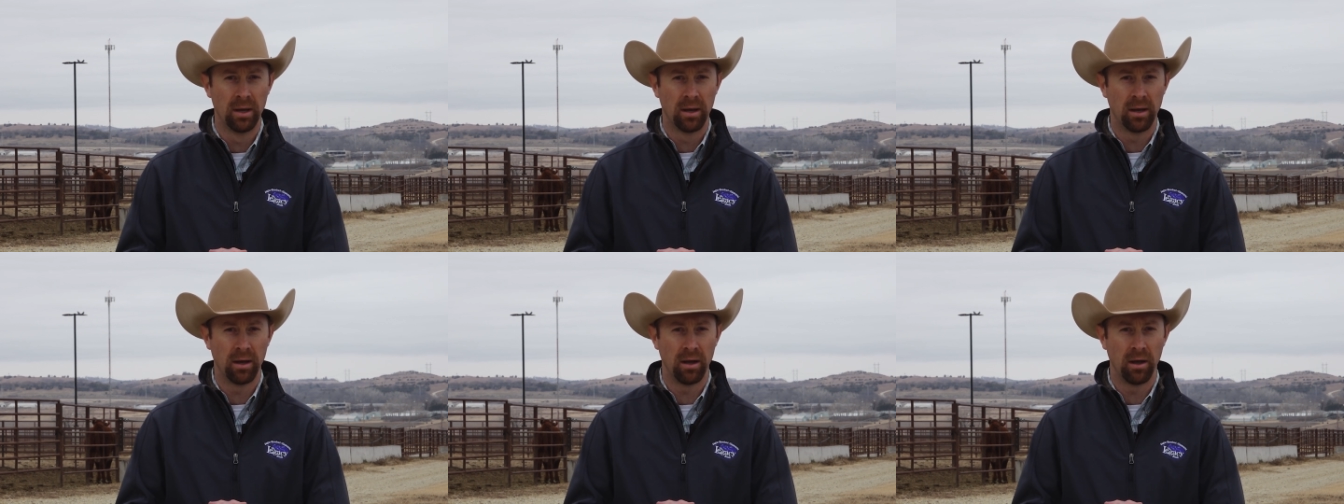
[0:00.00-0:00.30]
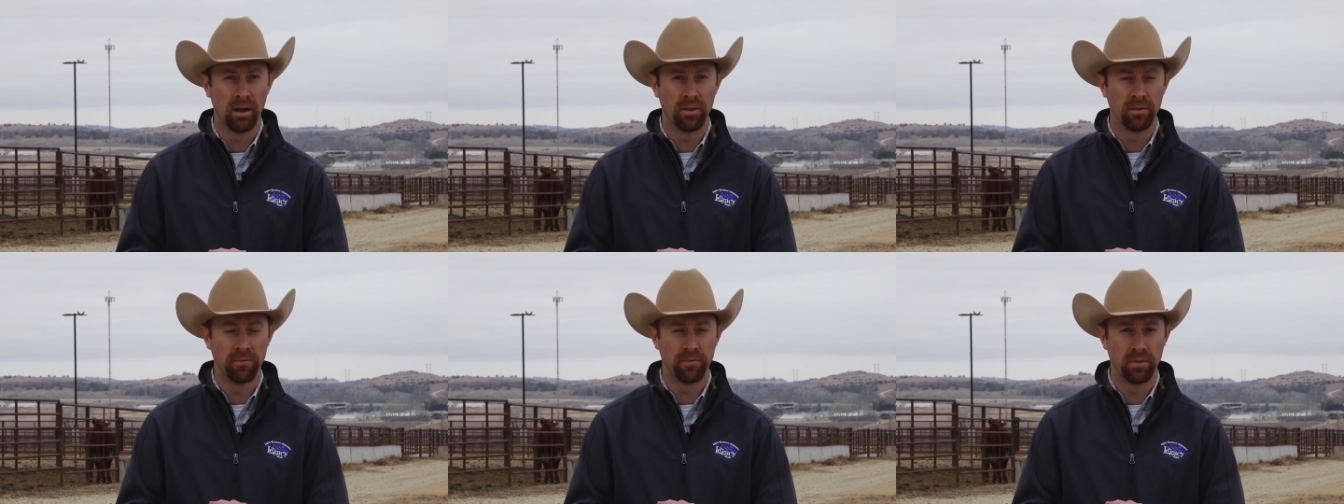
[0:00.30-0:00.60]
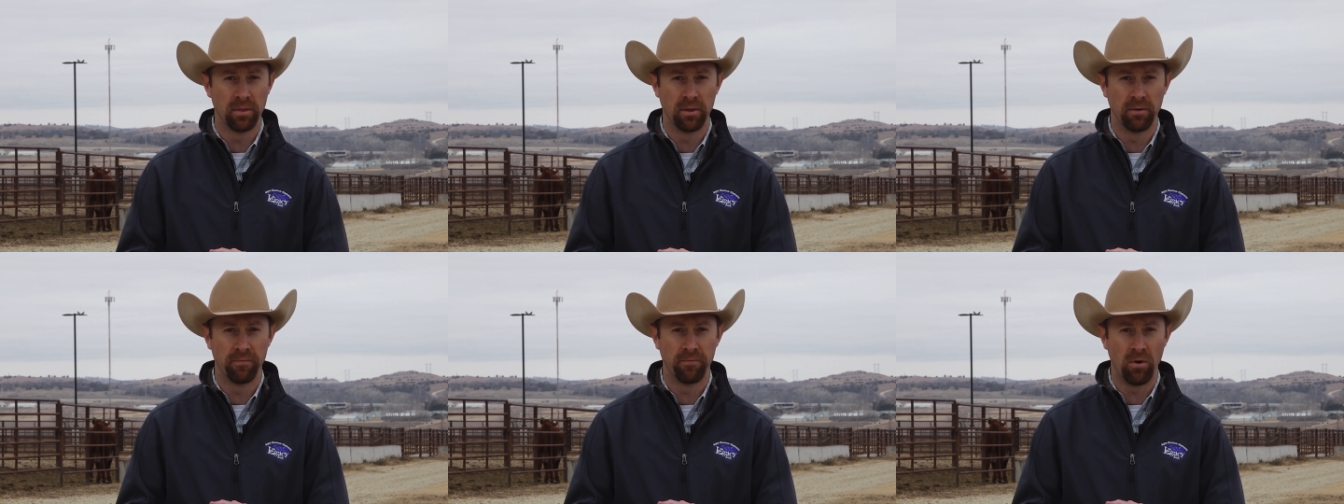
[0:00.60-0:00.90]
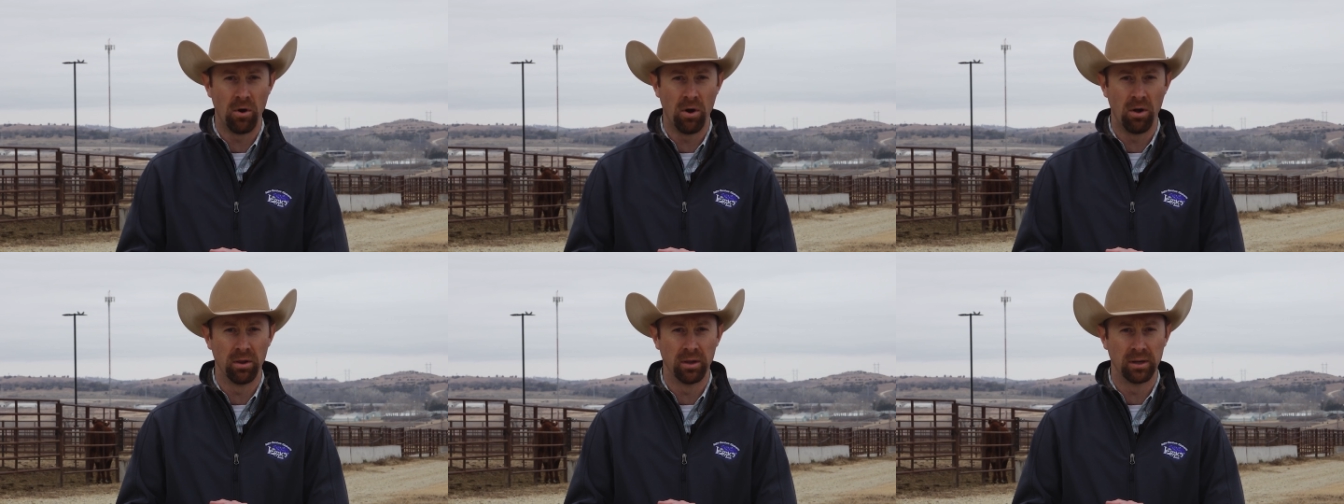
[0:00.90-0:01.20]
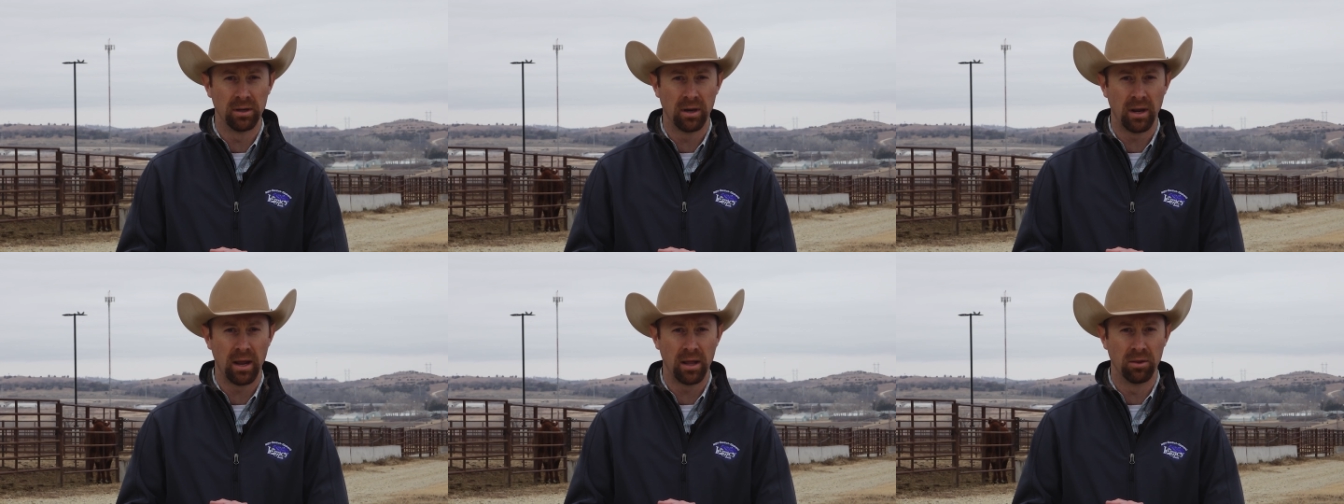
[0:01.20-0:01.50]
uh, the, the, fall
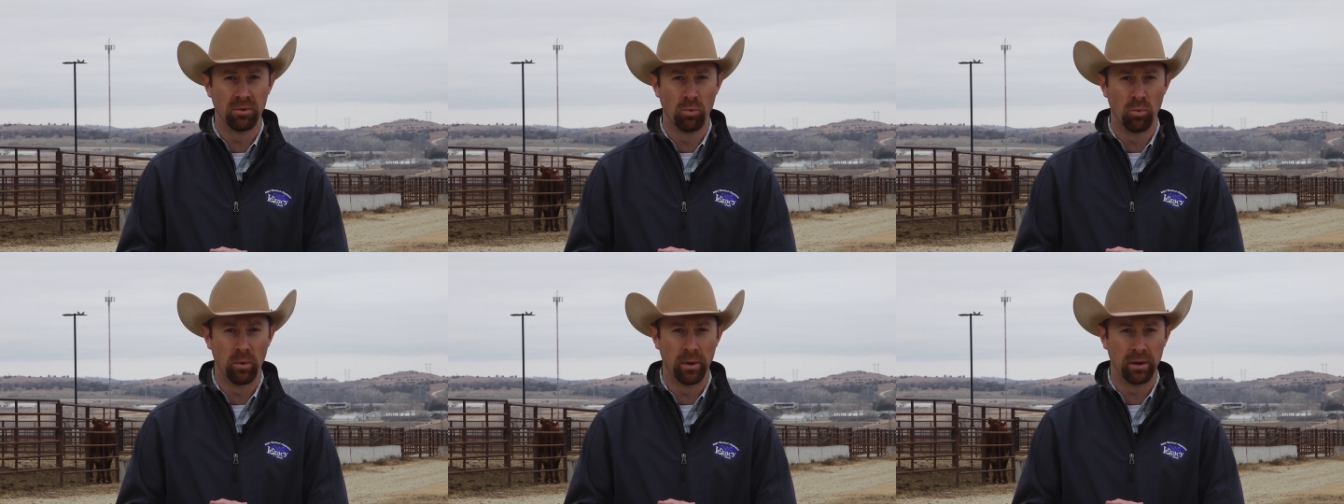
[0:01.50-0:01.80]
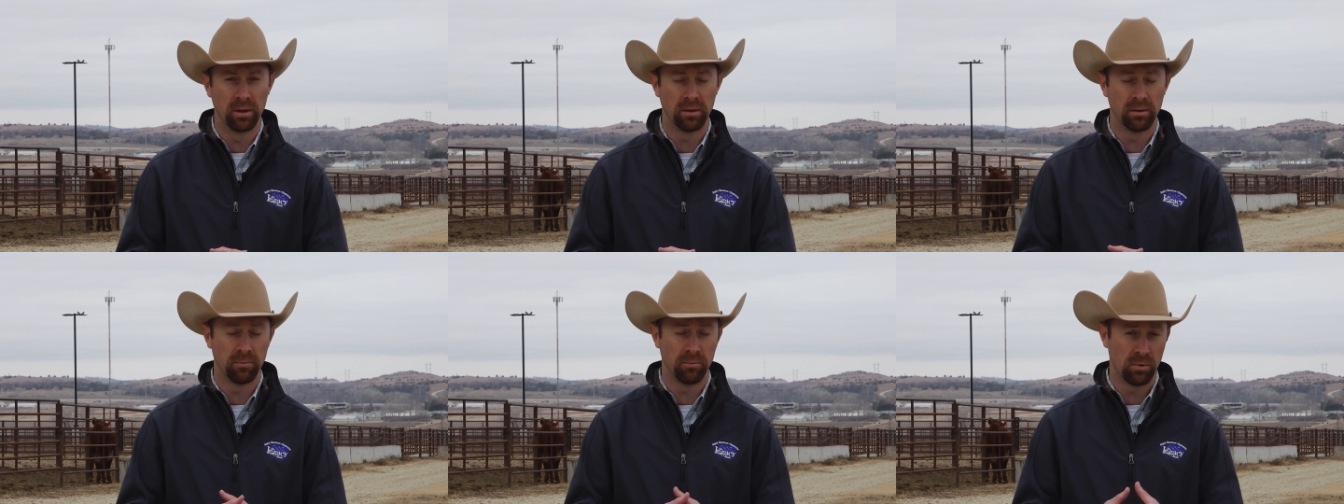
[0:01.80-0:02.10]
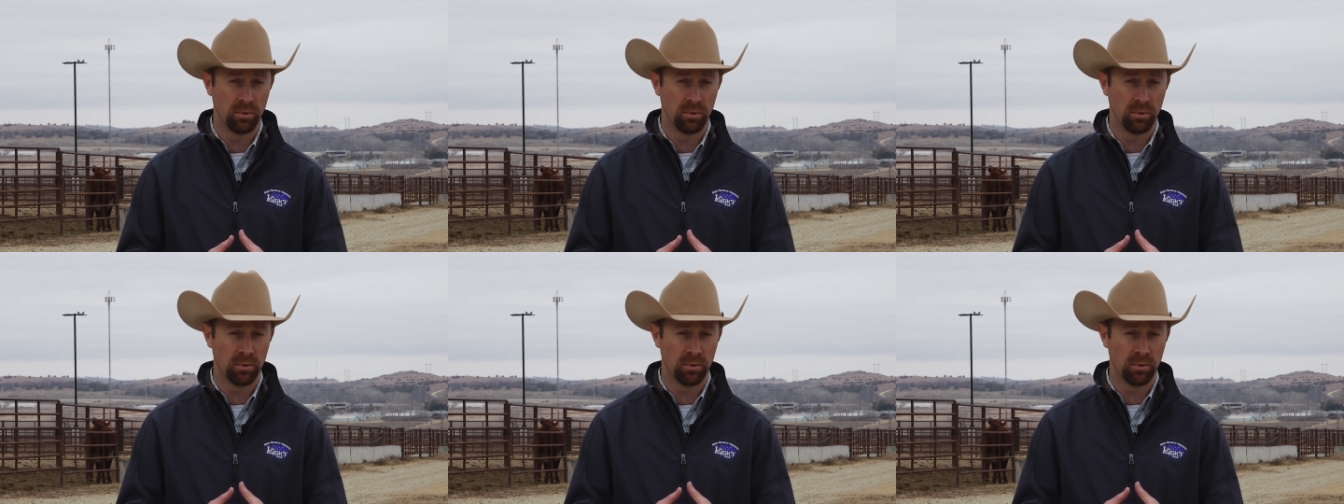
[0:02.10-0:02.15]
and, and the winter,